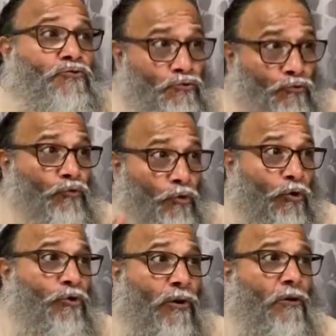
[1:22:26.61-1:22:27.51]
Do you
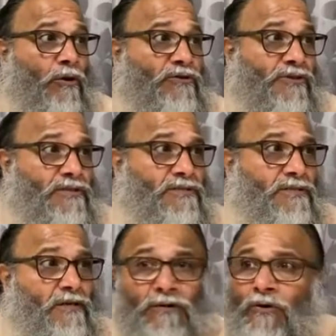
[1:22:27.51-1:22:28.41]
know you are
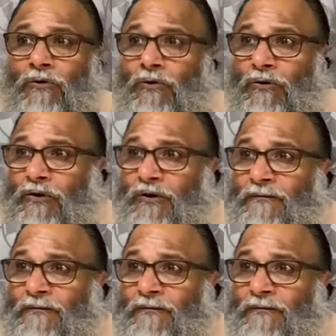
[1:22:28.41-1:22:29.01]
conscious? No.